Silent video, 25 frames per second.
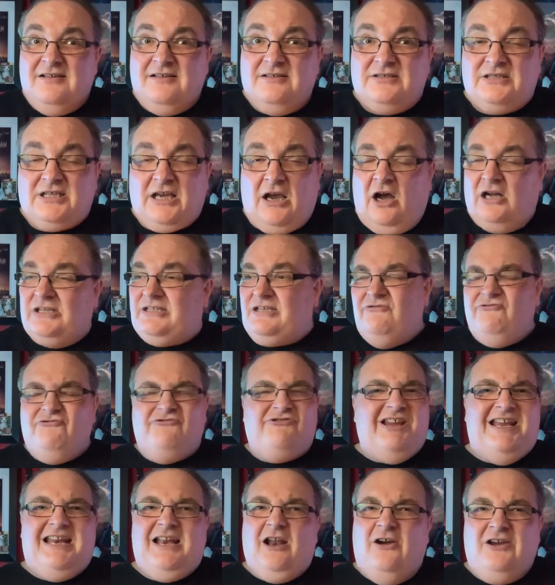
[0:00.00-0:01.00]
So I didn't
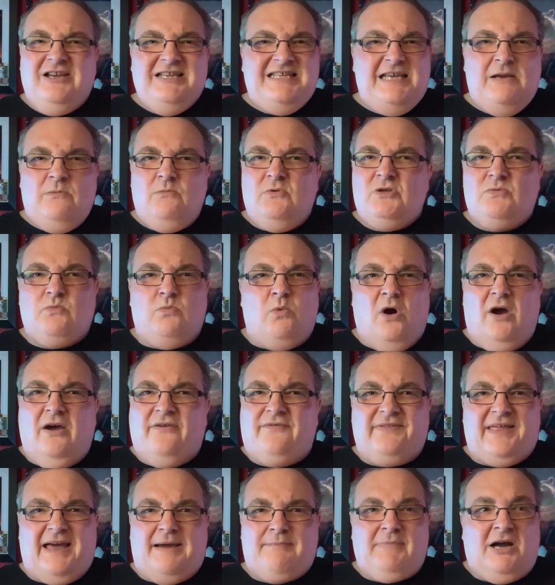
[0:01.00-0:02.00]
realise it was
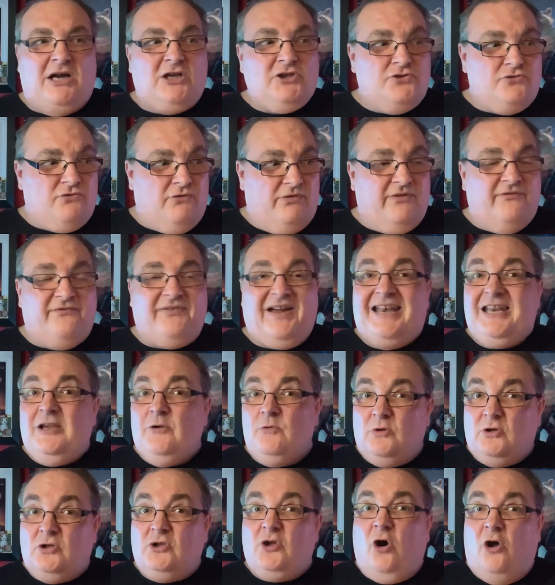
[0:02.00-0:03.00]
worth that much or the value
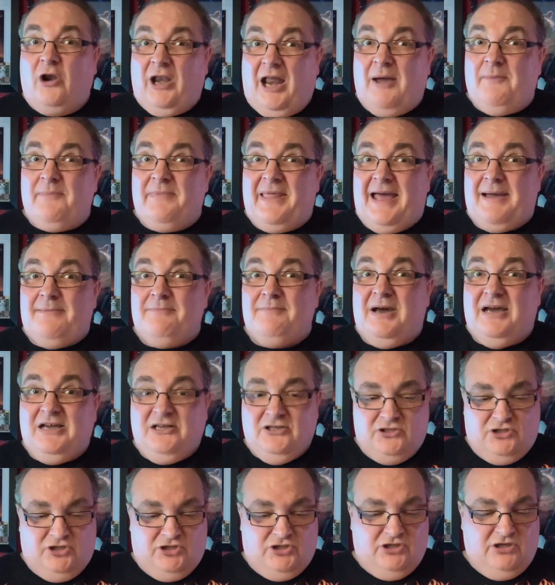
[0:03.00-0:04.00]
had gone up that
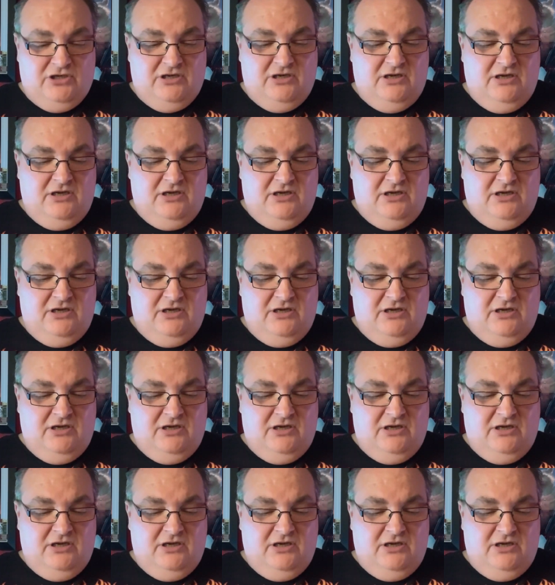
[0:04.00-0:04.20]
much.